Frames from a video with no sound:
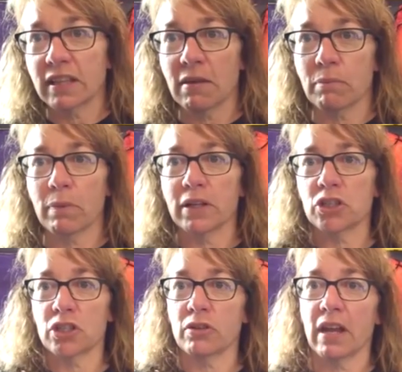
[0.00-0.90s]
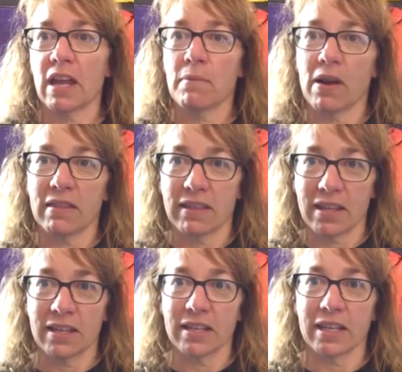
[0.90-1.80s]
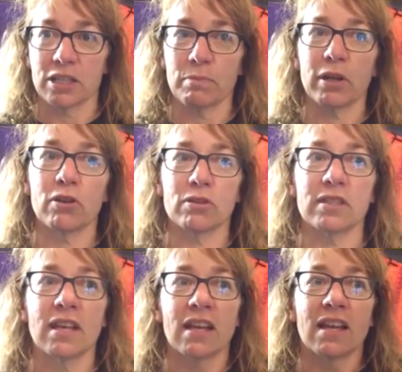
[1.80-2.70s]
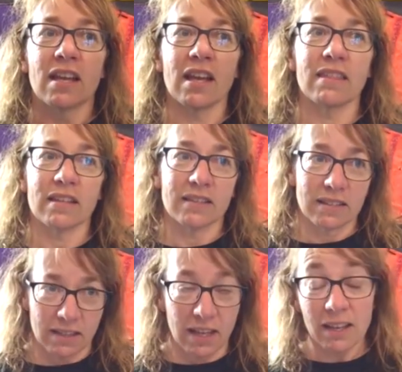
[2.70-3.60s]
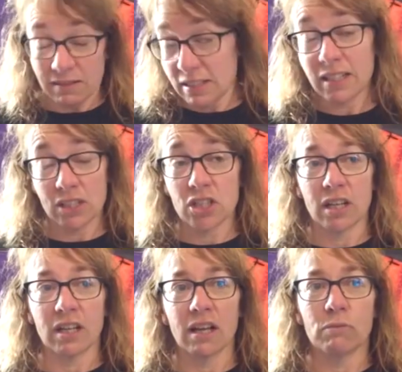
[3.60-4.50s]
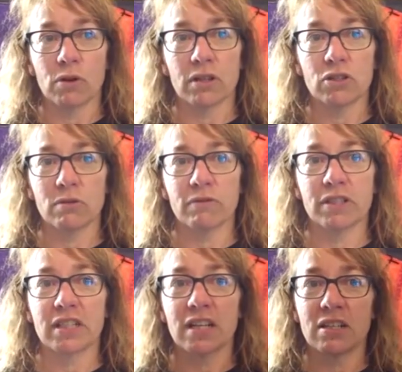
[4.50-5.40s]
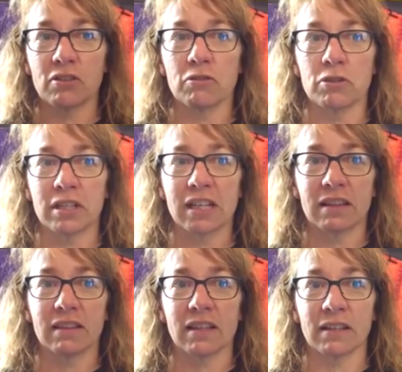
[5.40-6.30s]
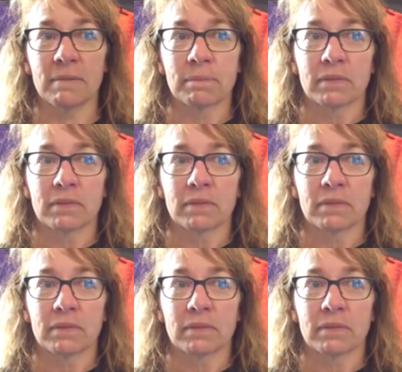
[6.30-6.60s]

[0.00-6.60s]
that bridge to am I there yet, because in the teaching and what I do every day, you get the